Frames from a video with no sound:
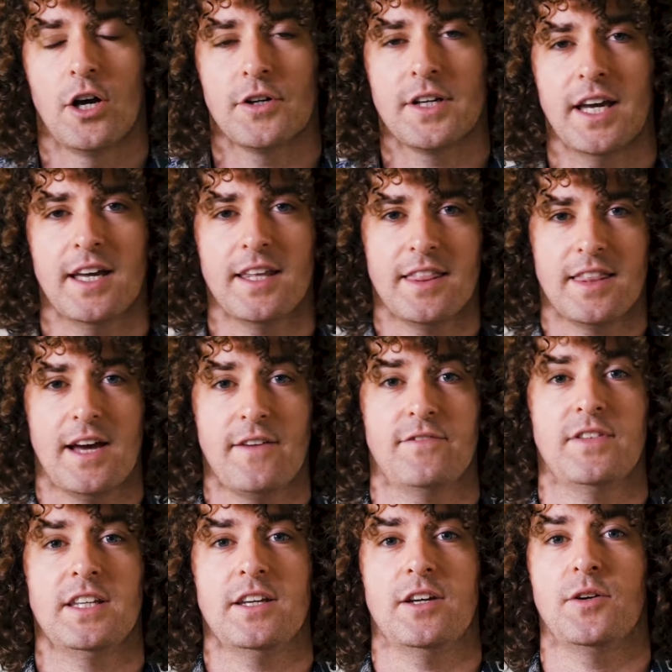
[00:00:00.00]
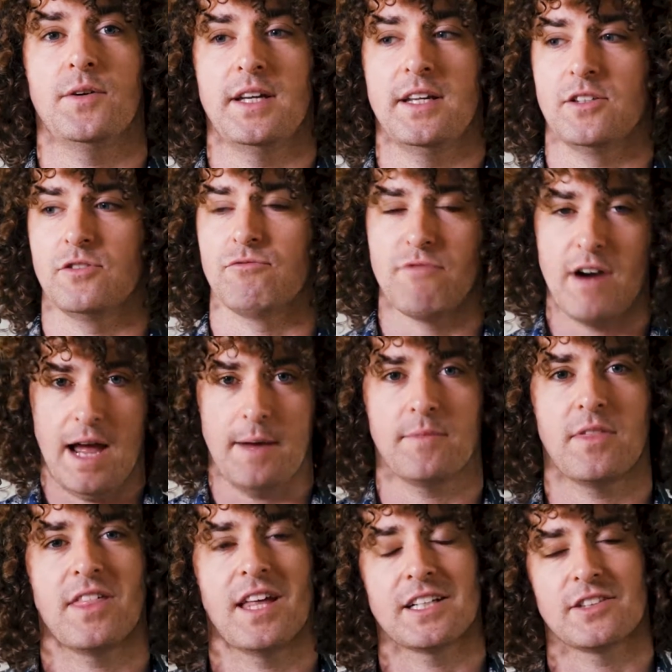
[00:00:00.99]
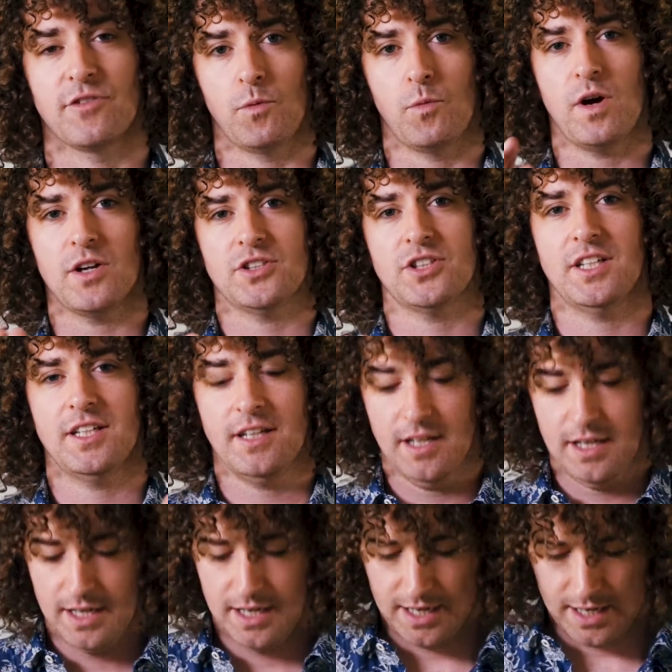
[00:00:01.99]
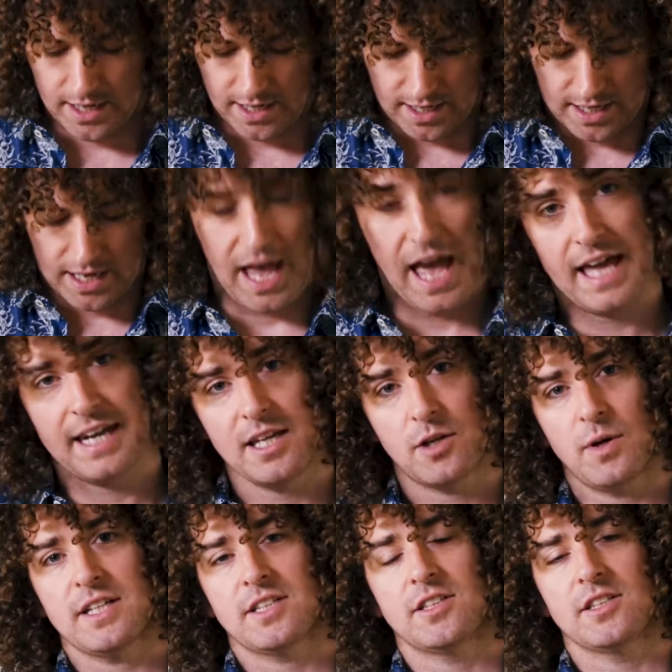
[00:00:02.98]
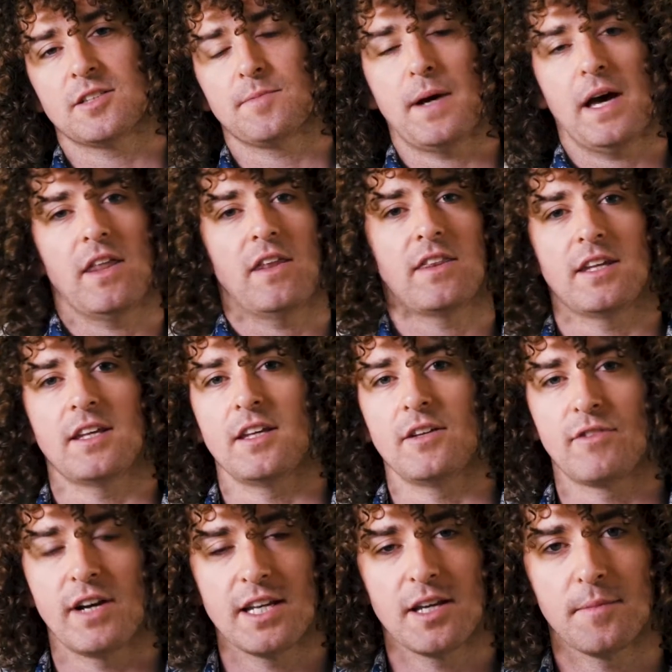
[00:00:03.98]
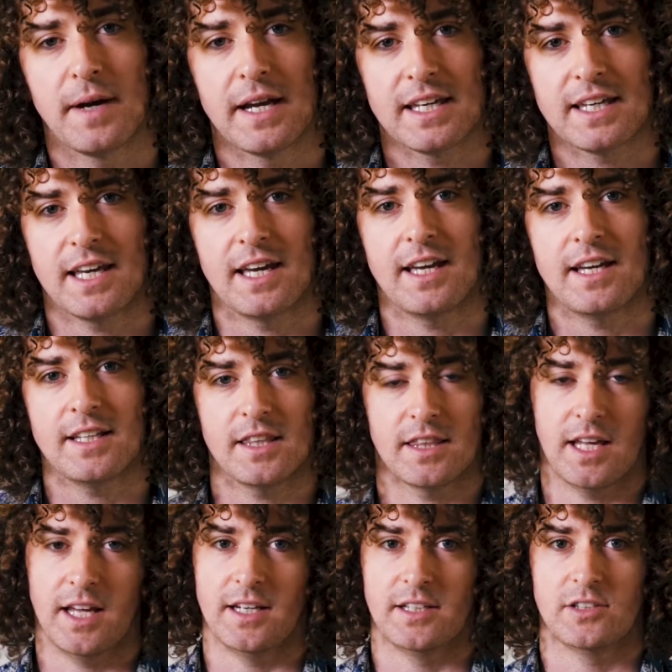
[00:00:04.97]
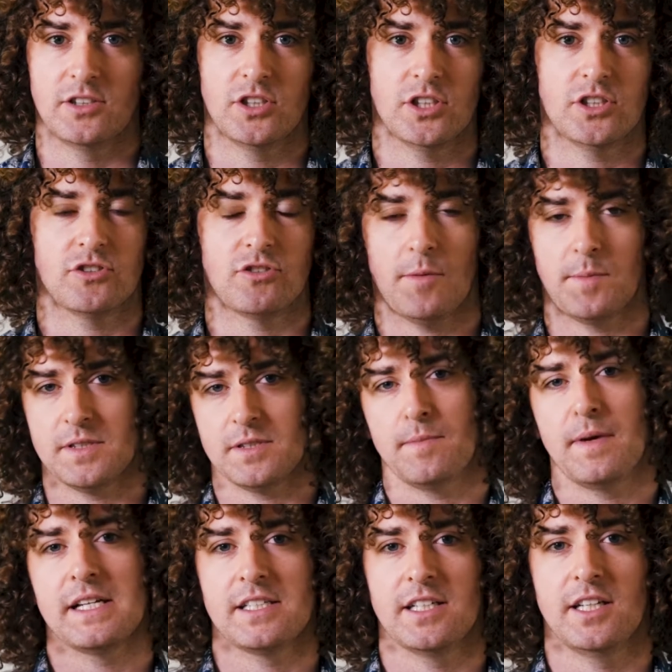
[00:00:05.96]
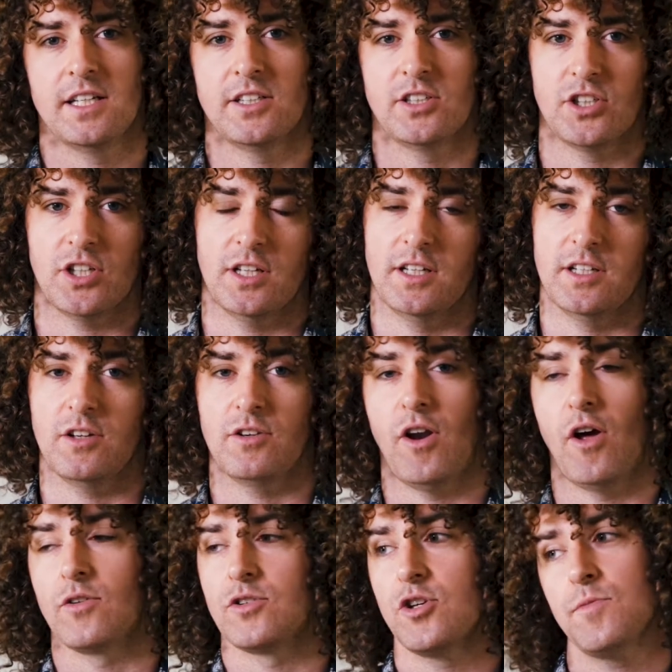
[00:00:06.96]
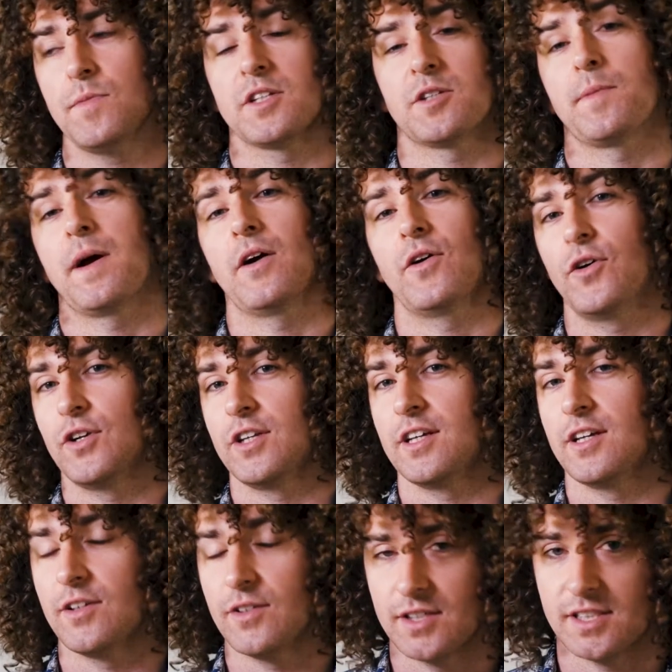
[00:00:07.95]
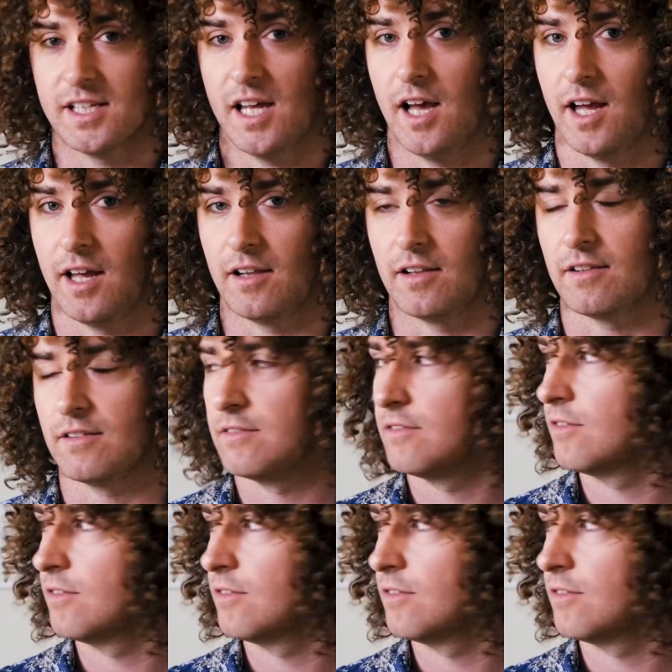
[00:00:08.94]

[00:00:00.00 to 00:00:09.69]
Okay, that video is wrapped. Thanks for watching. Any questions about the radio mic kit, then just drop us a message. I don't know too much about audio because I'll